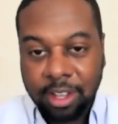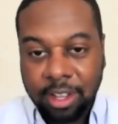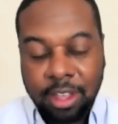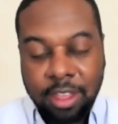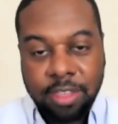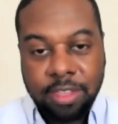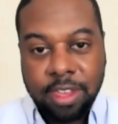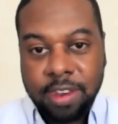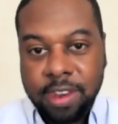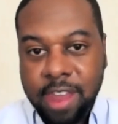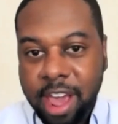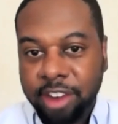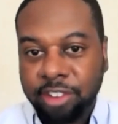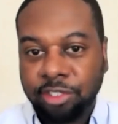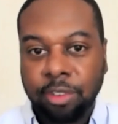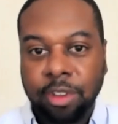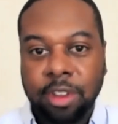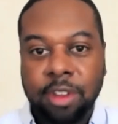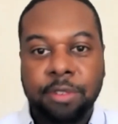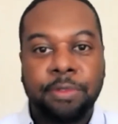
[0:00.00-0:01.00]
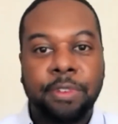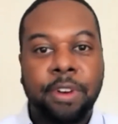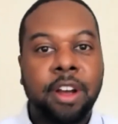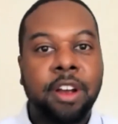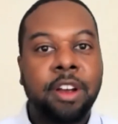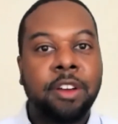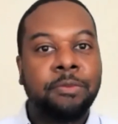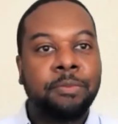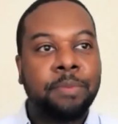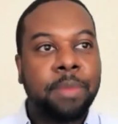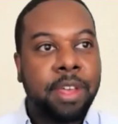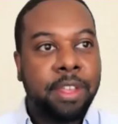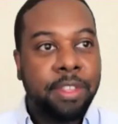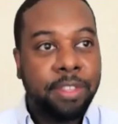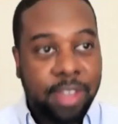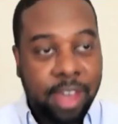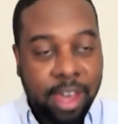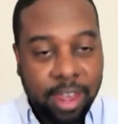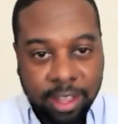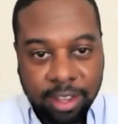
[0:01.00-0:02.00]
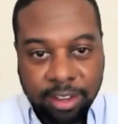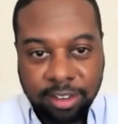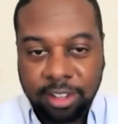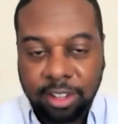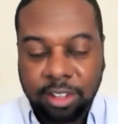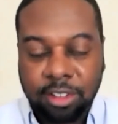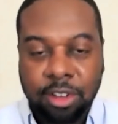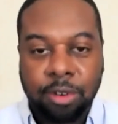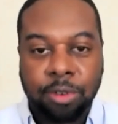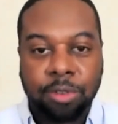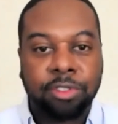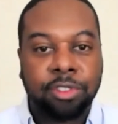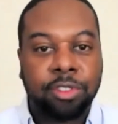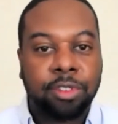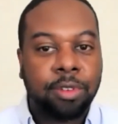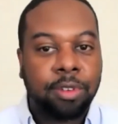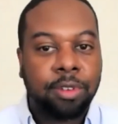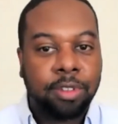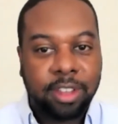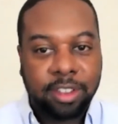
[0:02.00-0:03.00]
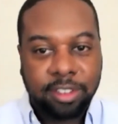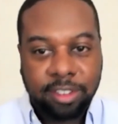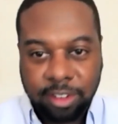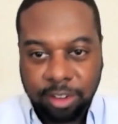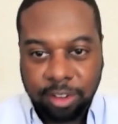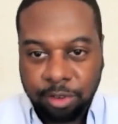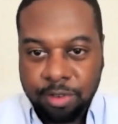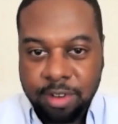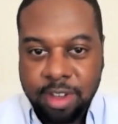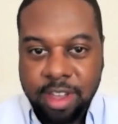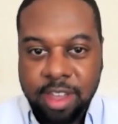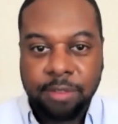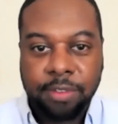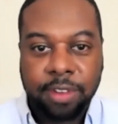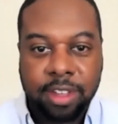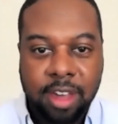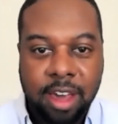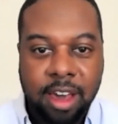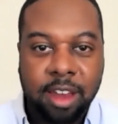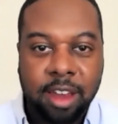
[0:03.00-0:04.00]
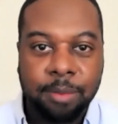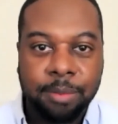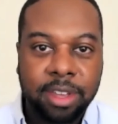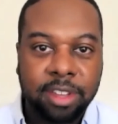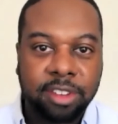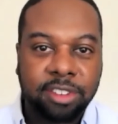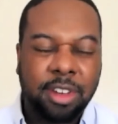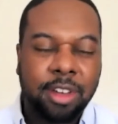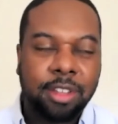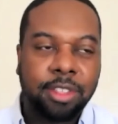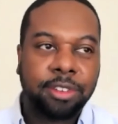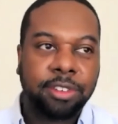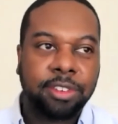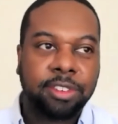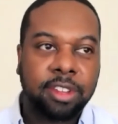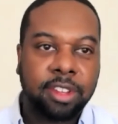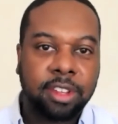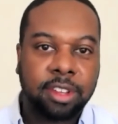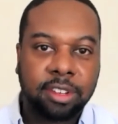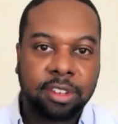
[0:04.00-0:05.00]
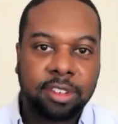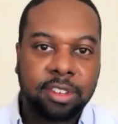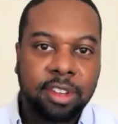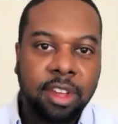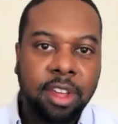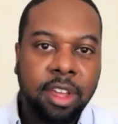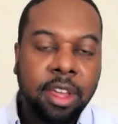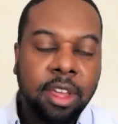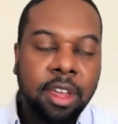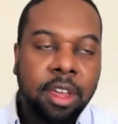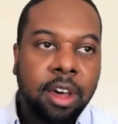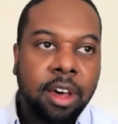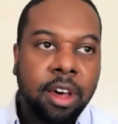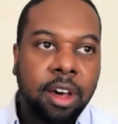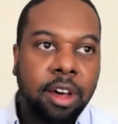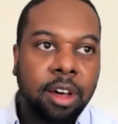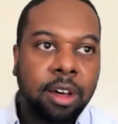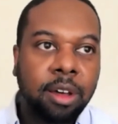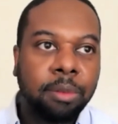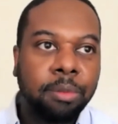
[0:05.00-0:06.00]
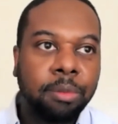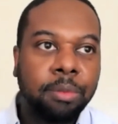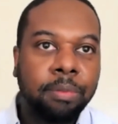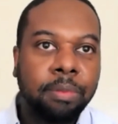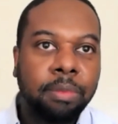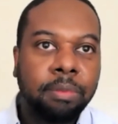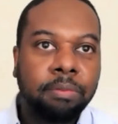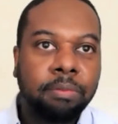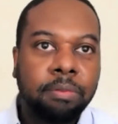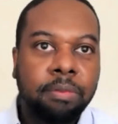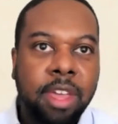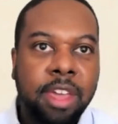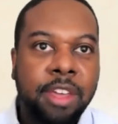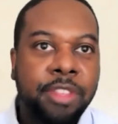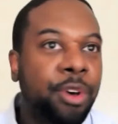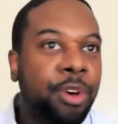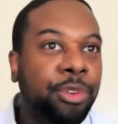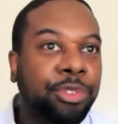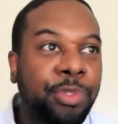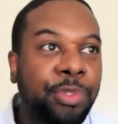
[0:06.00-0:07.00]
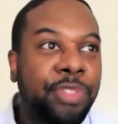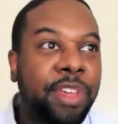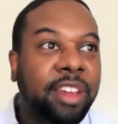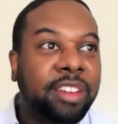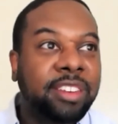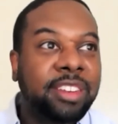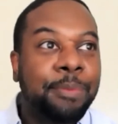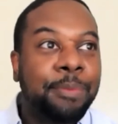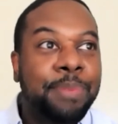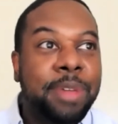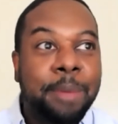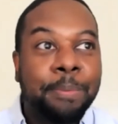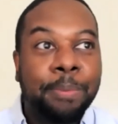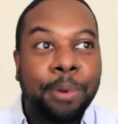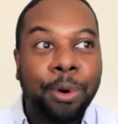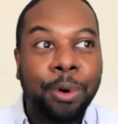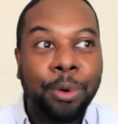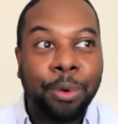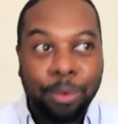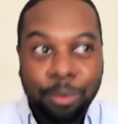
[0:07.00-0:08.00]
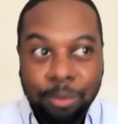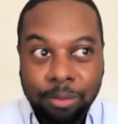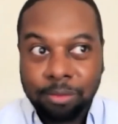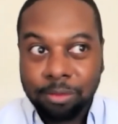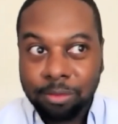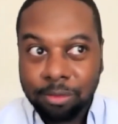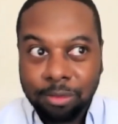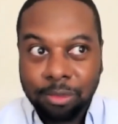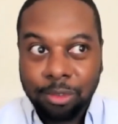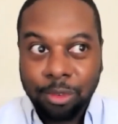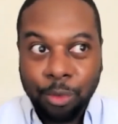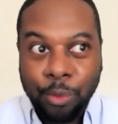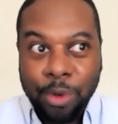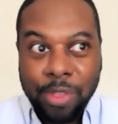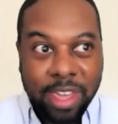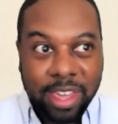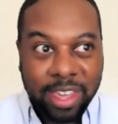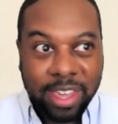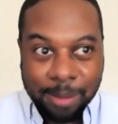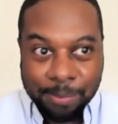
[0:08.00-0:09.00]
the natural environment, that is the culture, that's the creative economy, it's all those things. And those are things that people, when they get